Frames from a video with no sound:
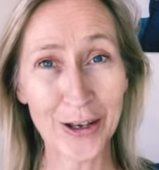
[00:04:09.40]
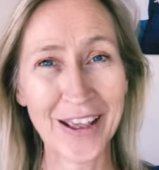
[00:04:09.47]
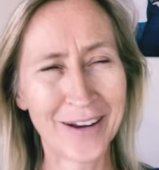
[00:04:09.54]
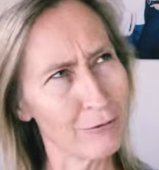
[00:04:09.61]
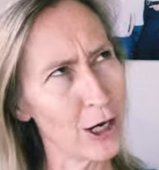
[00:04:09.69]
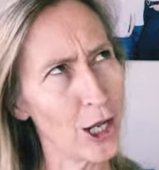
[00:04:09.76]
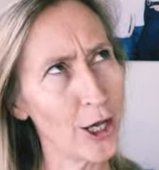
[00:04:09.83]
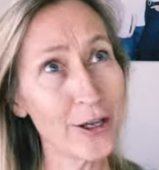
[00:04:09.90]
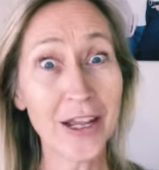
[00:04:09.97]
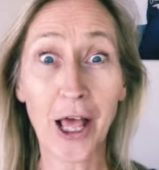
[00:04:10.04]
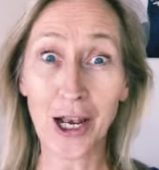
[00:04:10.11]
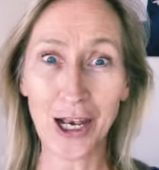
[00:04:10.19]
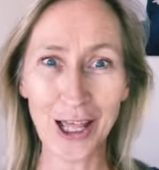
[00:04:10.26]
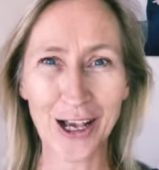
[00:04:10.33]
relearn,
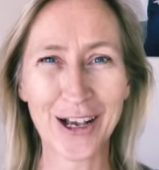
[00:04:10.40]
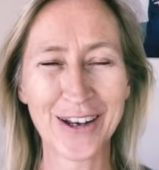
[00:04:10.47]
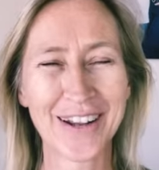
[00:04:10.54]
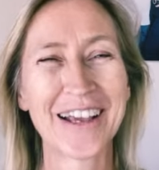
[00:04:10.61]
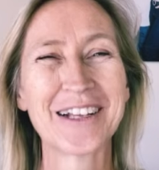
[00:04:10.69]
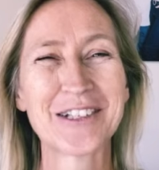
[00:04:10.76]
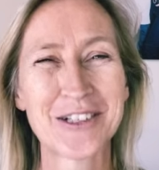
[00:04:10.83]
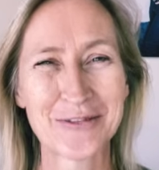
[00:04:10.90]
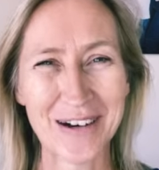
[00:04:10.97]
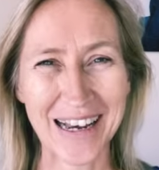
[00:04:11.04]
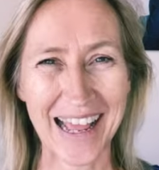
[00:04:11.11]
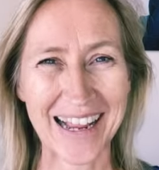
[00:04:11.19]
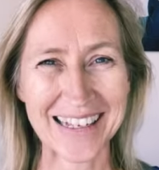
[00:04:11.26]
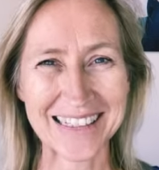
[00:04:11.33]
learn to
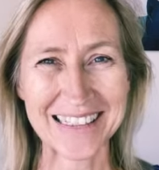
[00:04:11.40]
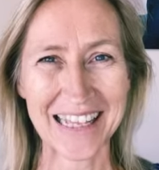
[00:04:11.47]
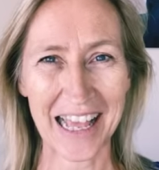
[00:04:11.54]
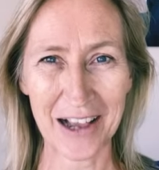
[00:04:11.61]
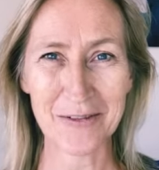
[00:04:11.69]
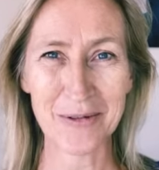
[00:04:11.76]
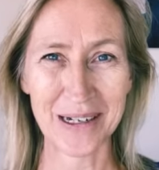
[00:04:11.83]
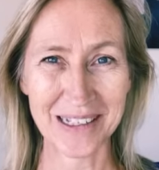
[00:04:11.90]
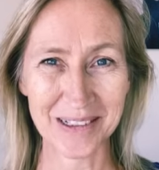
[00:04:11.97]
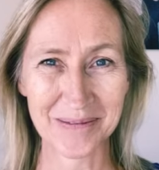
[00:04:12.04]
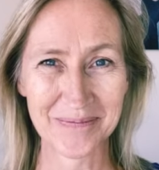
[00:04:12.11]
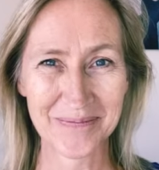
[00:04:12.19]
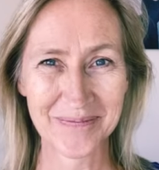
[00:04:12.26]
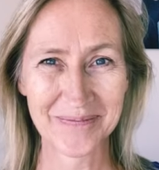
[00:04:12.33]
relax at will.
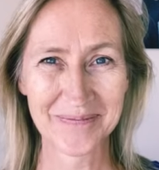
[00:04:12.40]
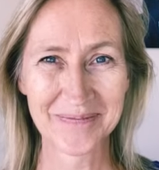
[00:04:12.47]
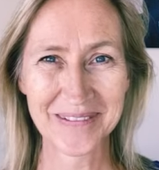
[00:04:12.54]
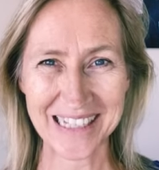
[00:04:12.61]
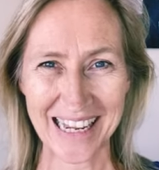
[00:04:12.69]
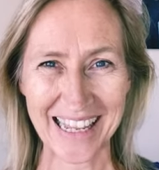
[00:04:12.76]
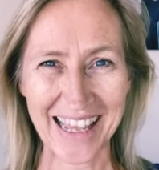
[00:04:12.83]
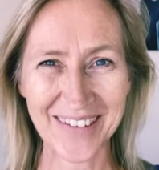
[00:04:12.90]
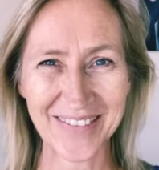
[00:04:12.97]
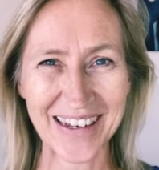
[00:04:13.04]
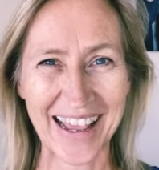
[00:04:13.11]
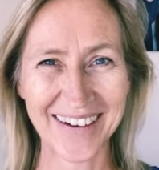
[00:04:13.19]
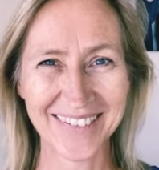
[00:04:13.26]
Take care for now.